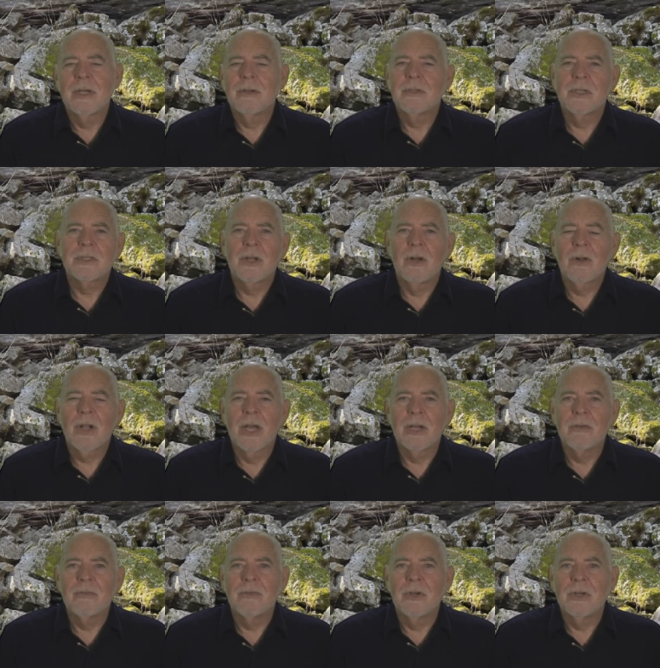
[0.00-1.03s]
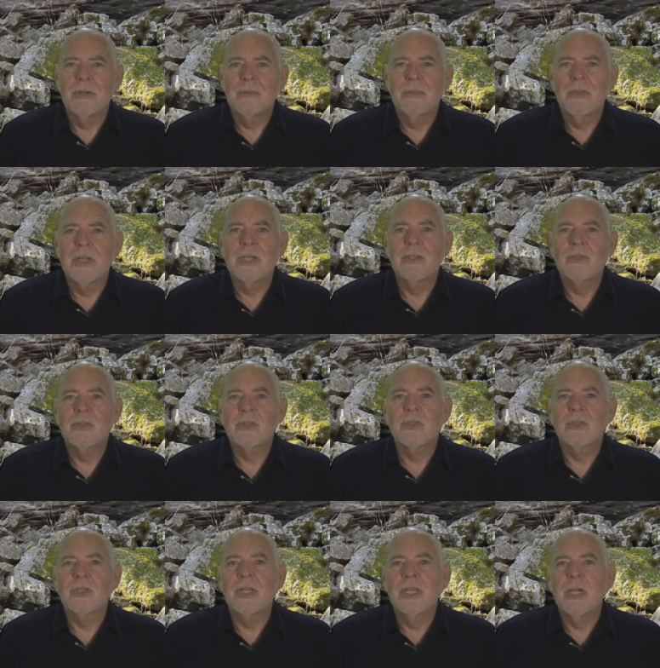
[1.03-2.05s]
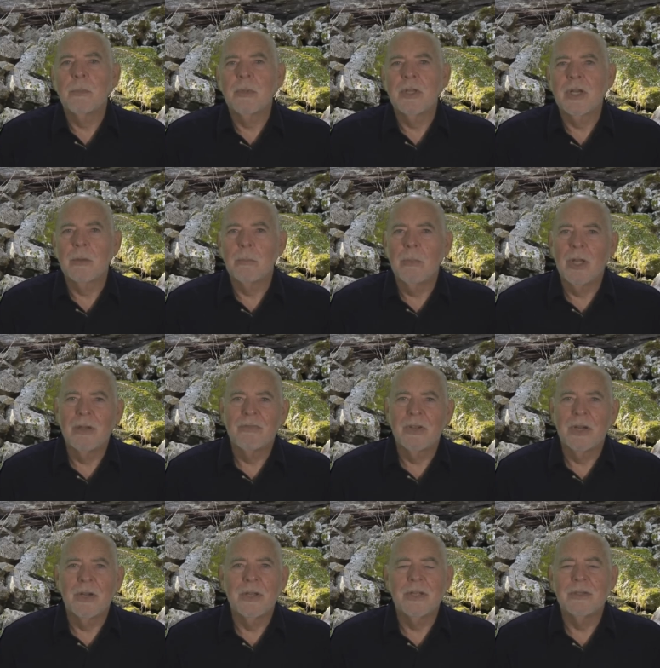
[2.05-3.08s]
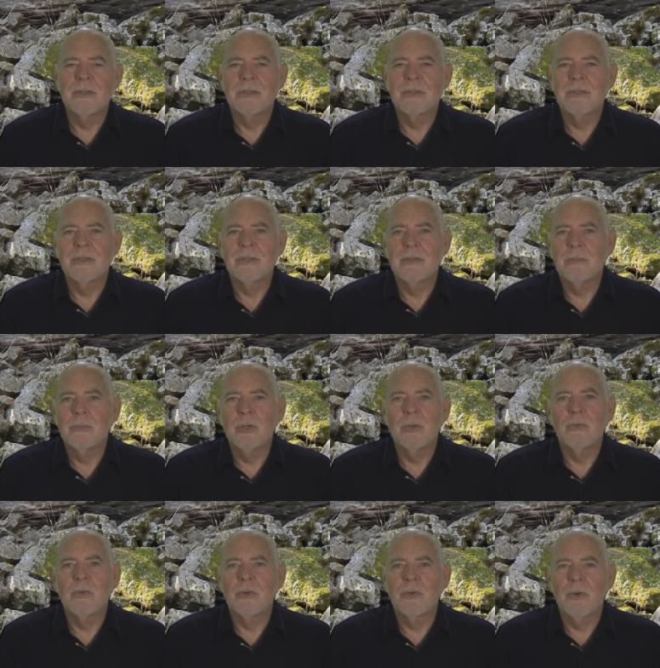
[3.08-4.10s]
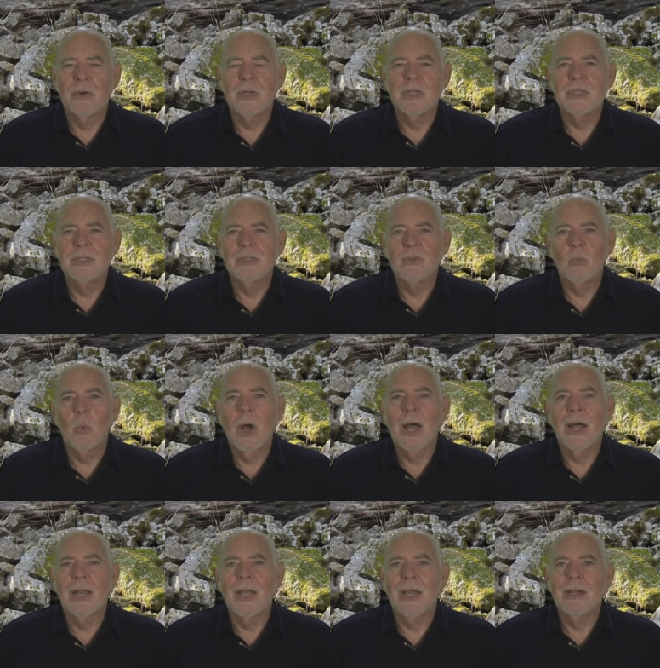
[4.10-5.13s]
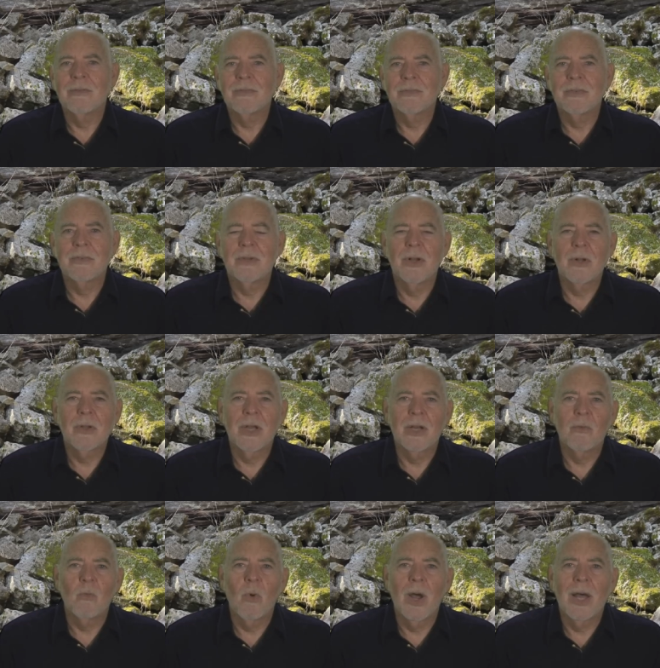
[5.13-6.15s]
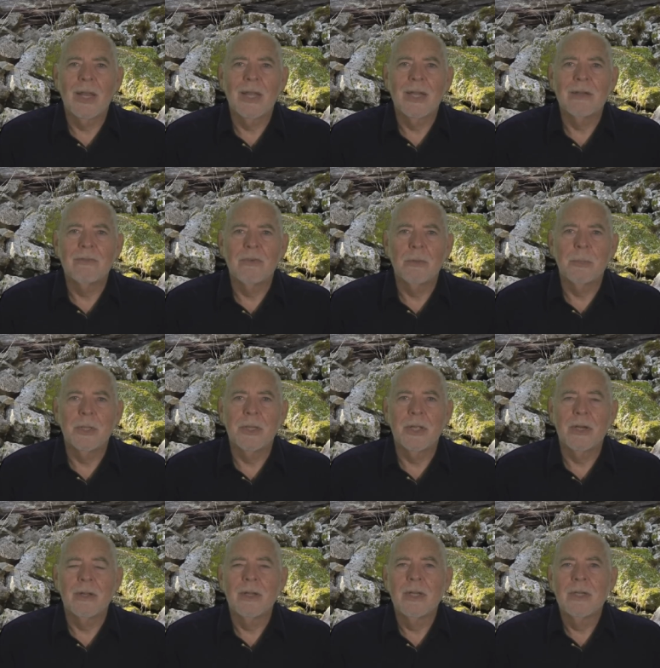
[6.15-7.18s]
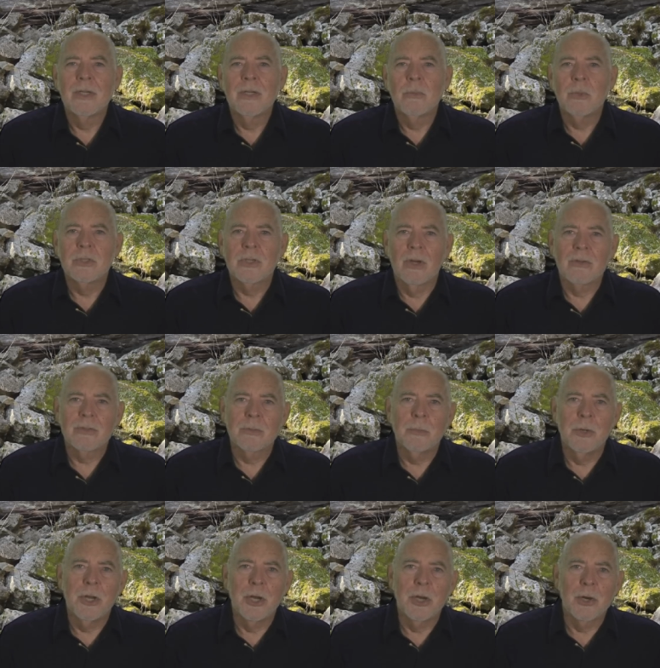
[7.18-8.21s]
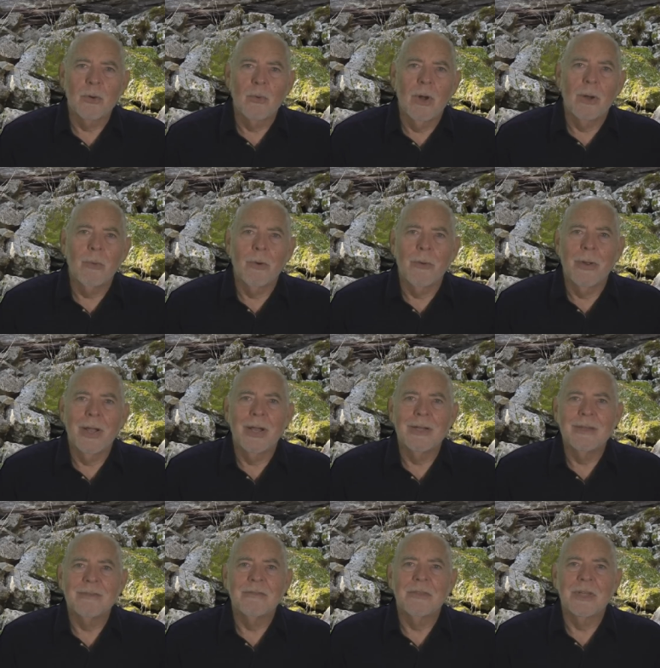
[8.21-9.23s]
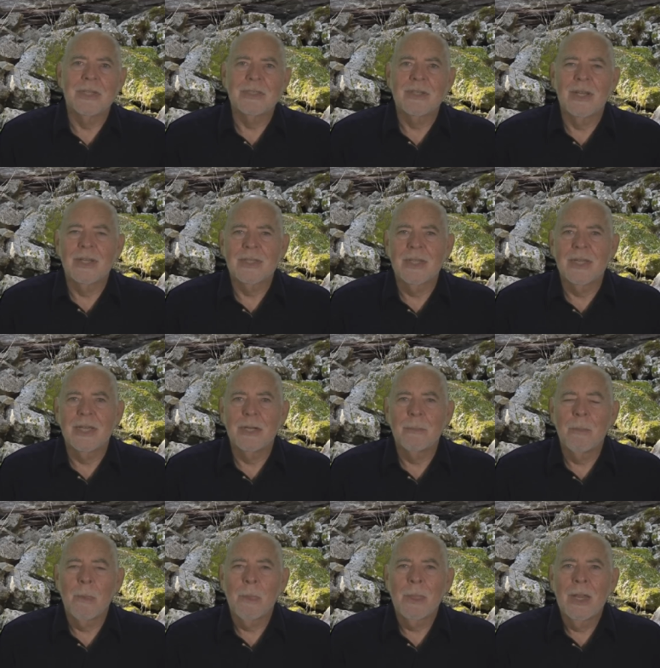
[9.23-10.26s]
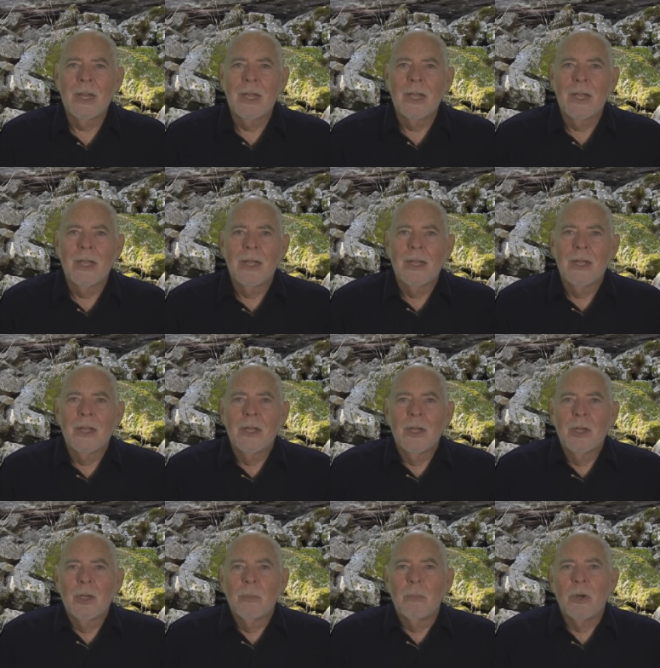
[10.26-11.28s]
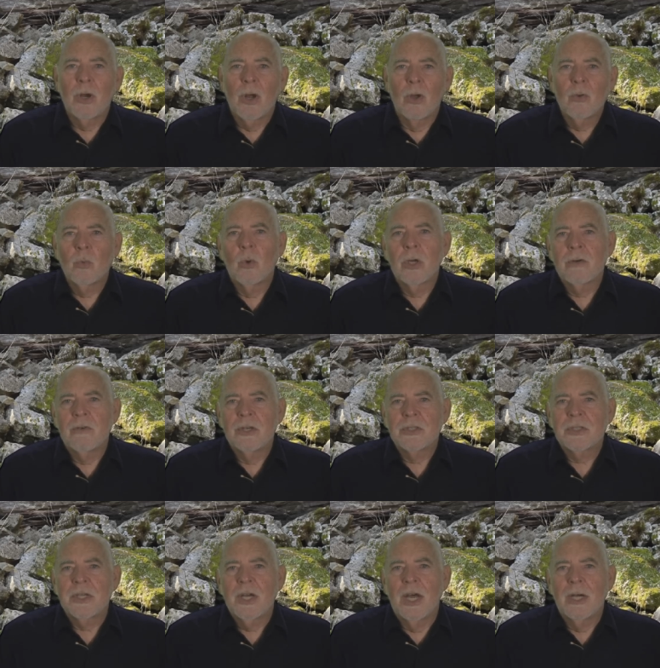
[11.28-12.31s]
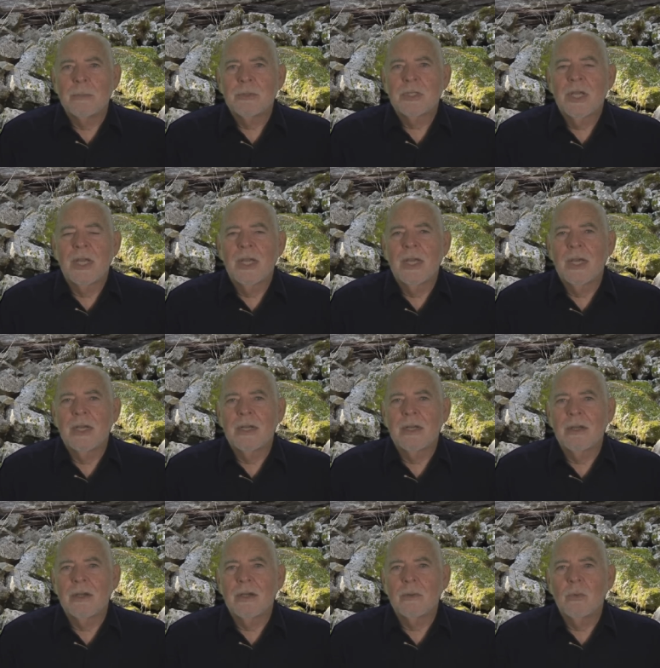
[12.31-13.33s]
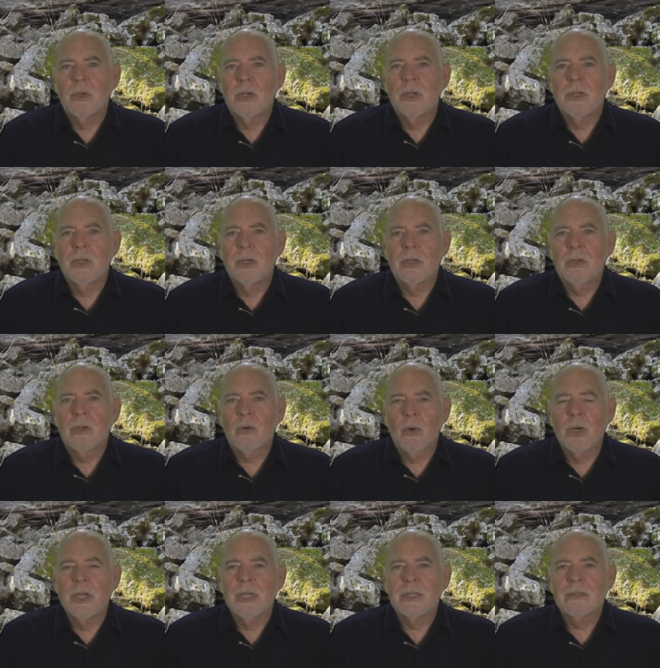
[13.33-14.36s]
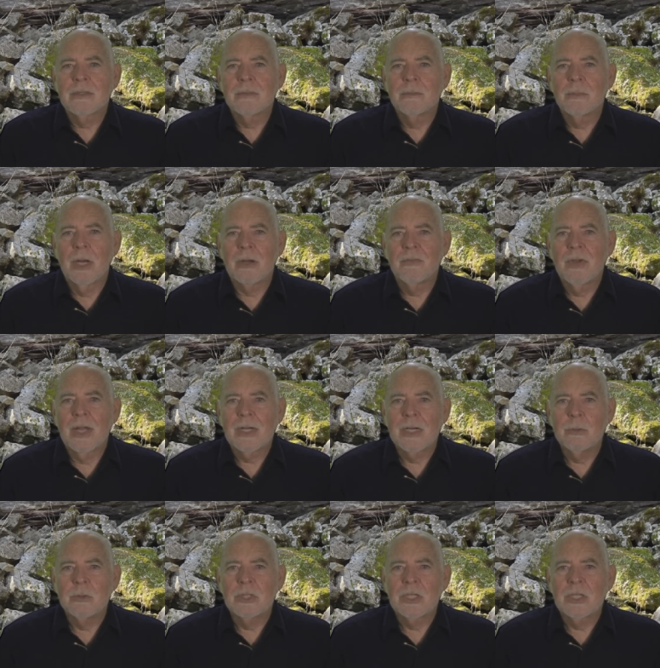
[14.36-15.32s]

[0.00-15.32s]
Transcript: there's just all kind of uh, things to see up in there, bluff areas and beautiful trees and wildlife, all kind of wildlife up in there. We saw some deer while we were out and things like that. But on one of our stops at uh, one of the creeks, matter of fact, it